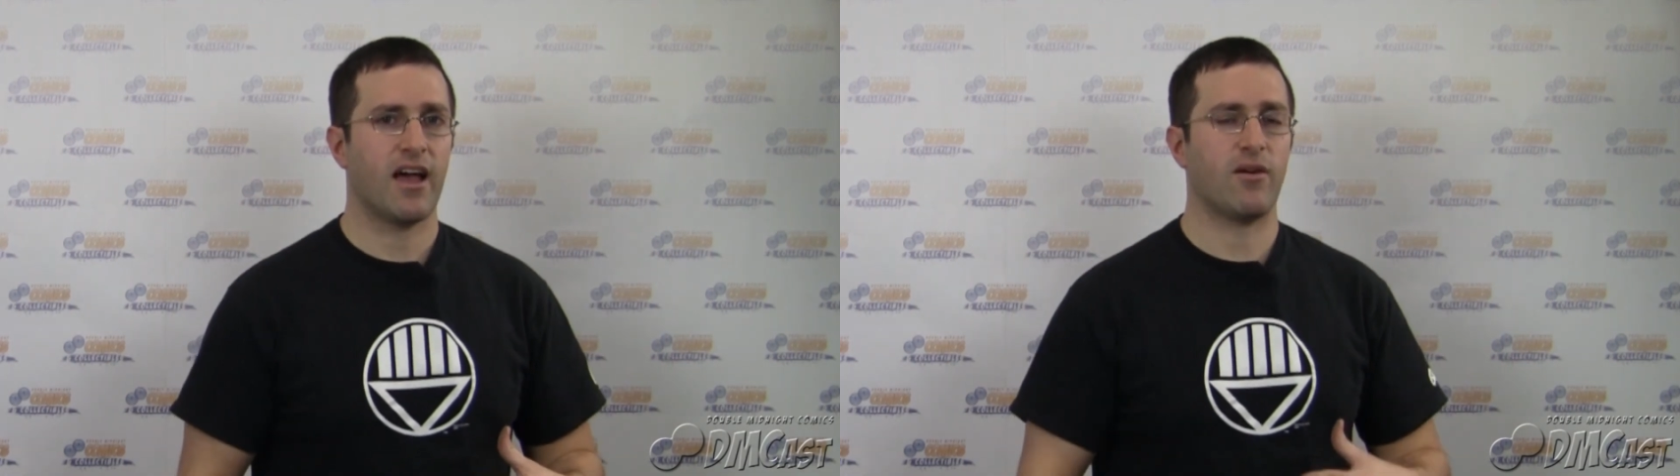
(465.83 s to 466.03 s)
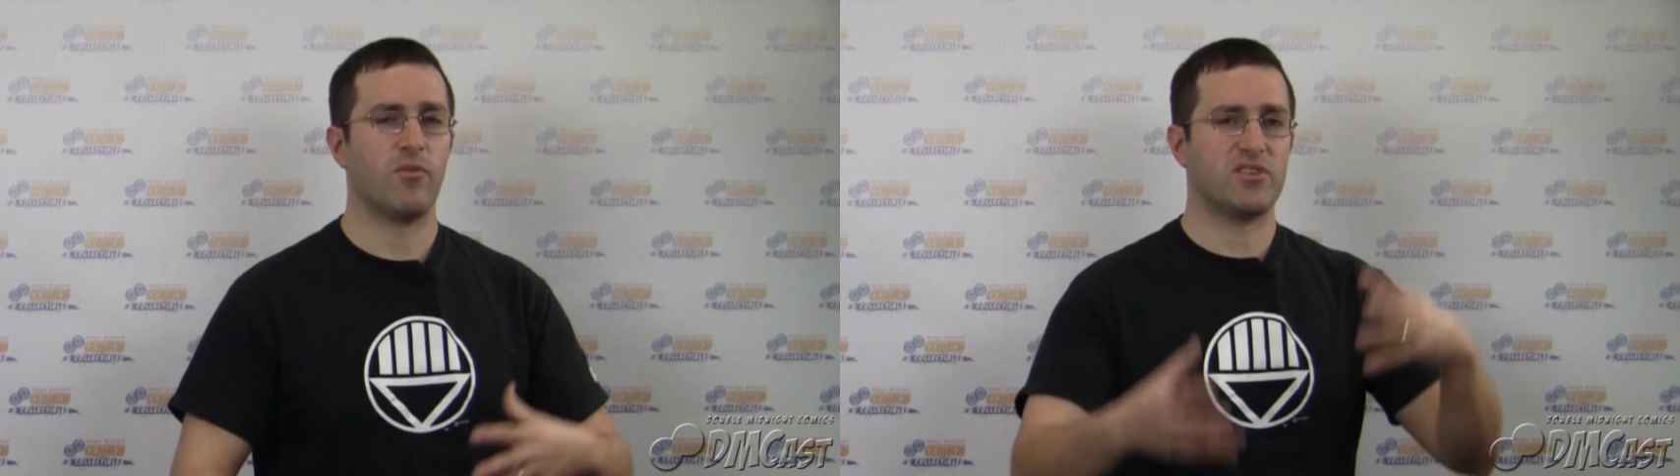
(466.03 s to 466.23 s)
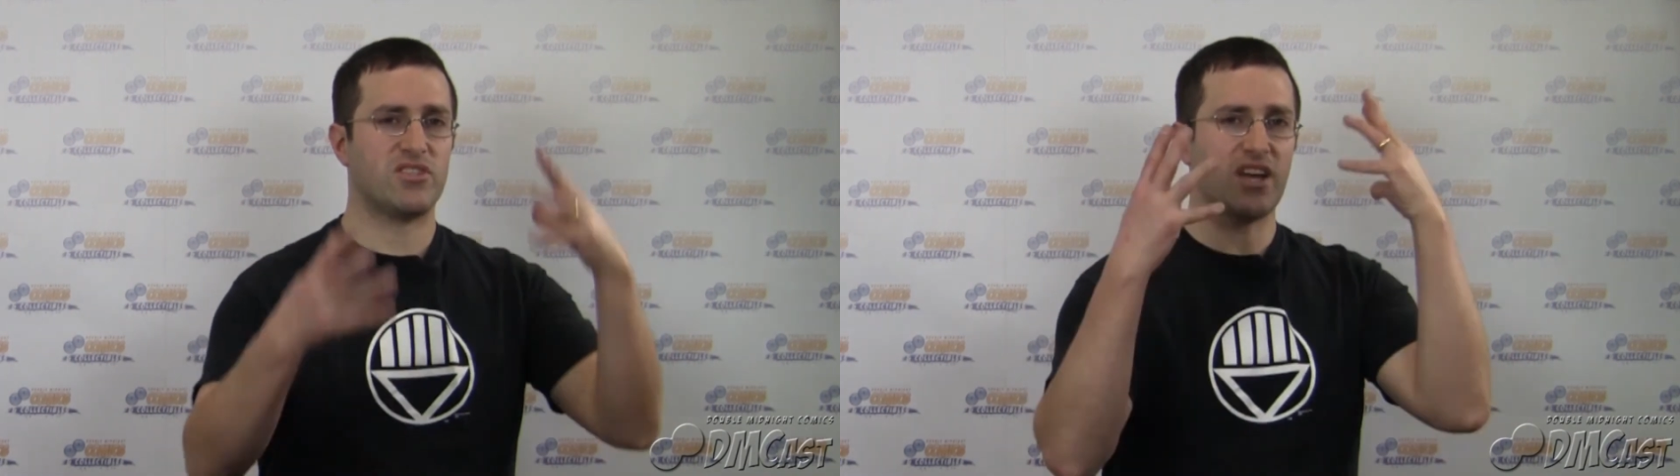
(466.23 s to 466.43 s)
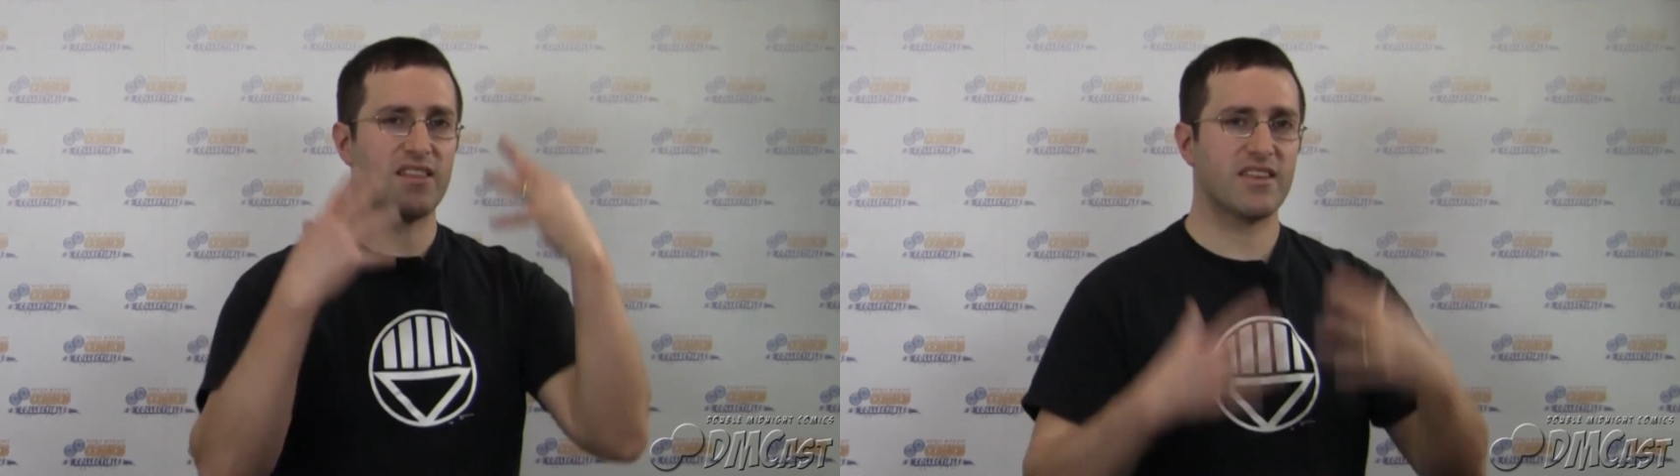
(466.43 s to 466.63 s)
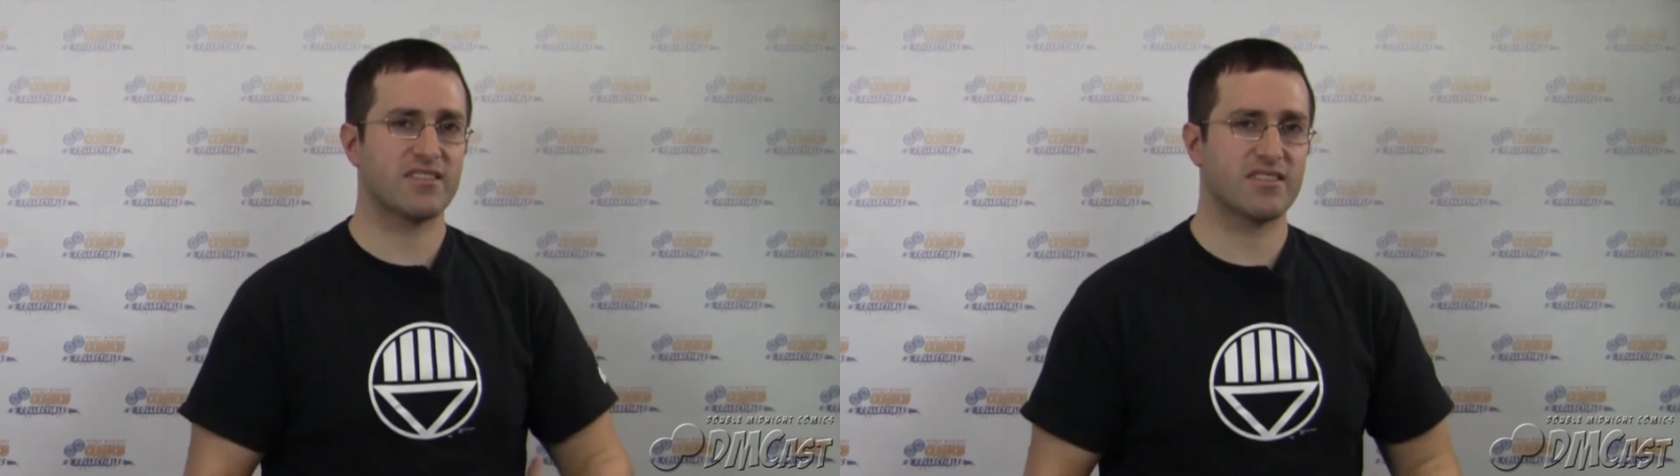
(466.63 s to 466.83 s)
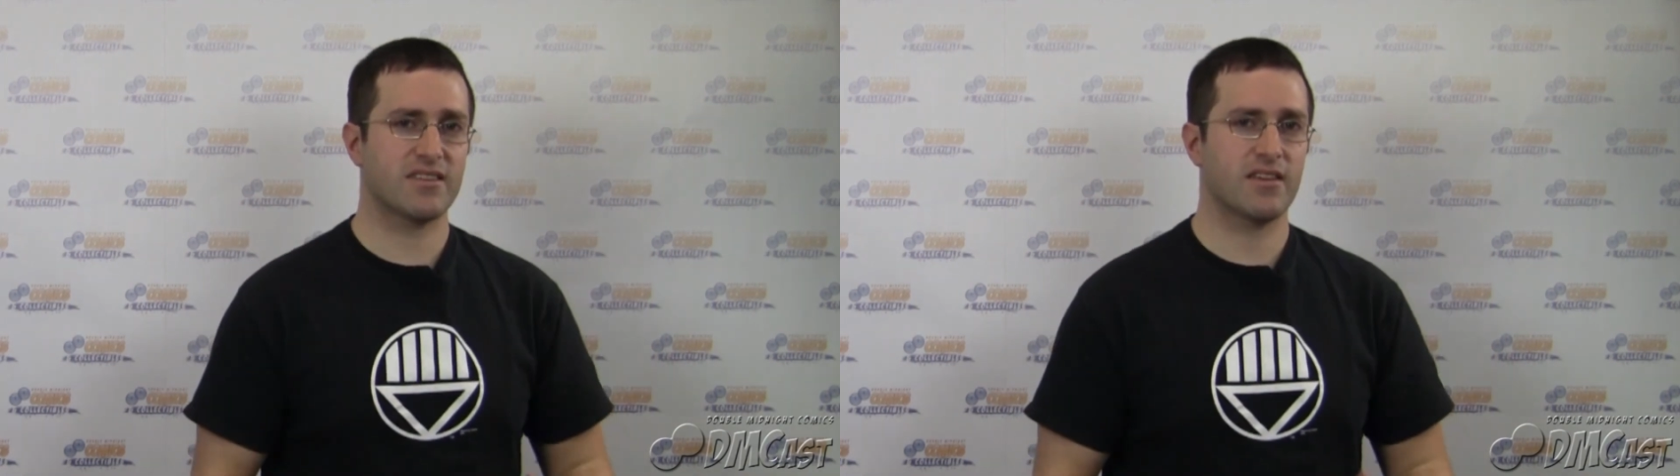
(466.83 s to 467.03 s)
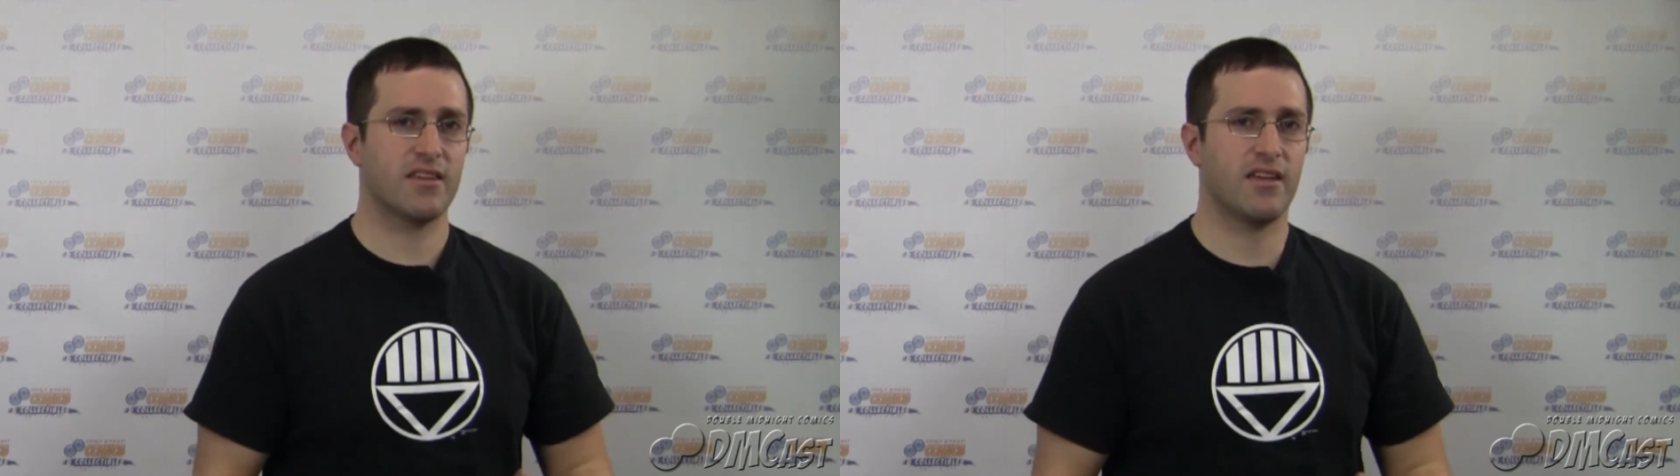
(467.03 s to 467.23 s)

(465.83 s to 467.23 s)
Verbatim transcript: I will be jealous.